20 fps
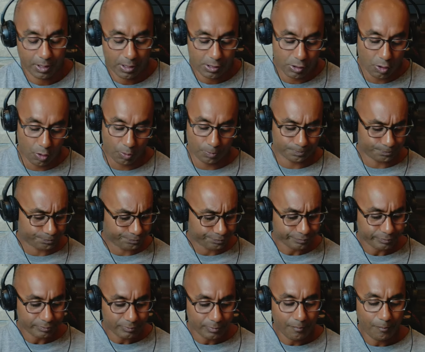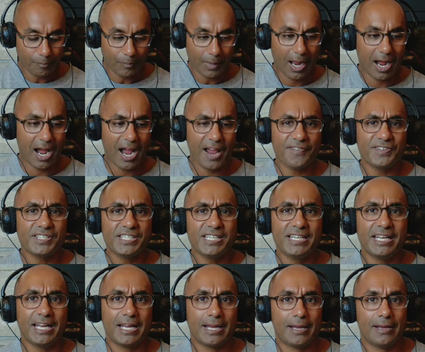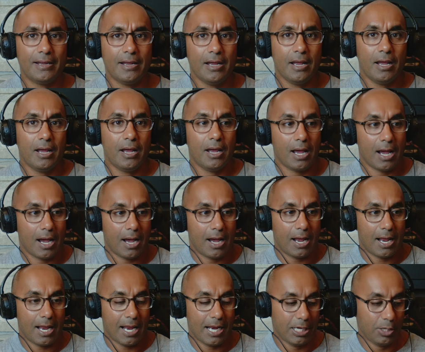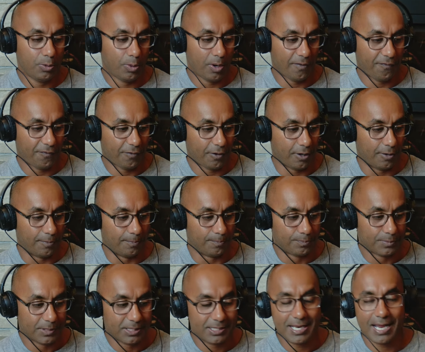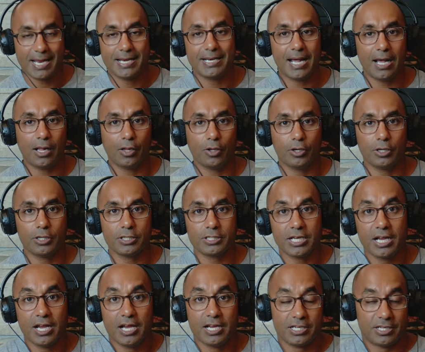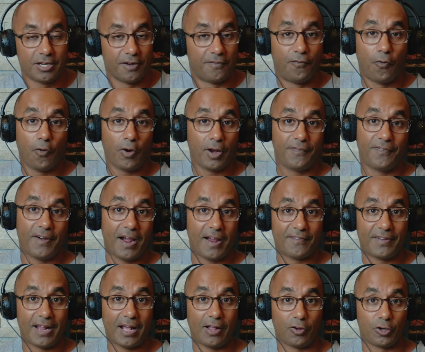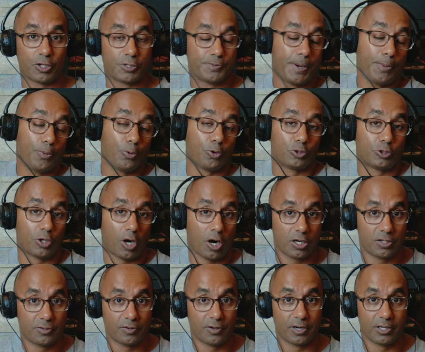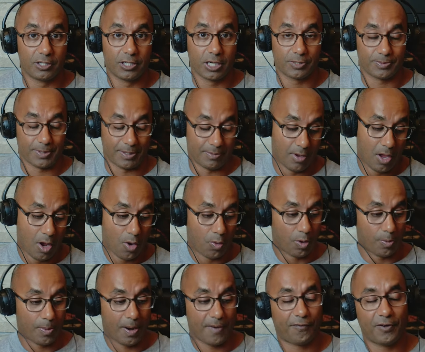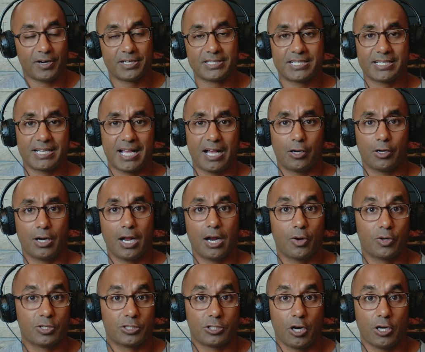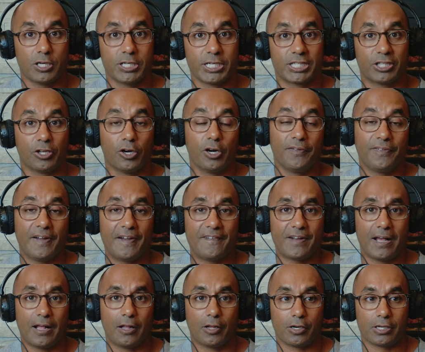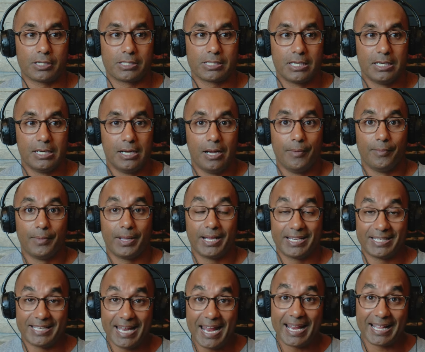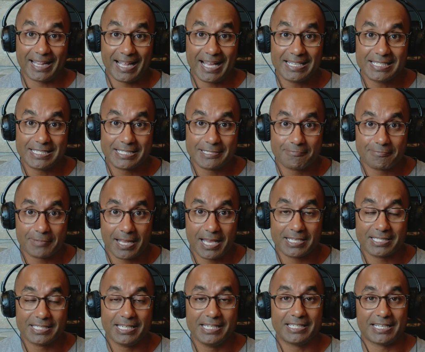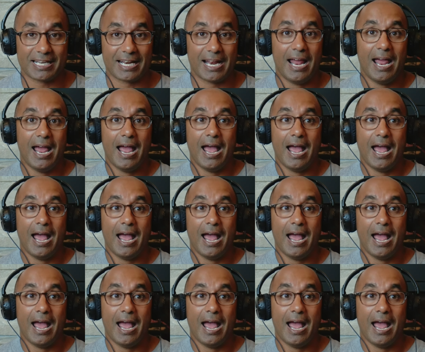So I've seen it anywhere from ten dollars to forty-five dollars people will charge for an adjustment. One of my friends in Colorado is charging thirty-five dollars. Like, dang, that's that's decent.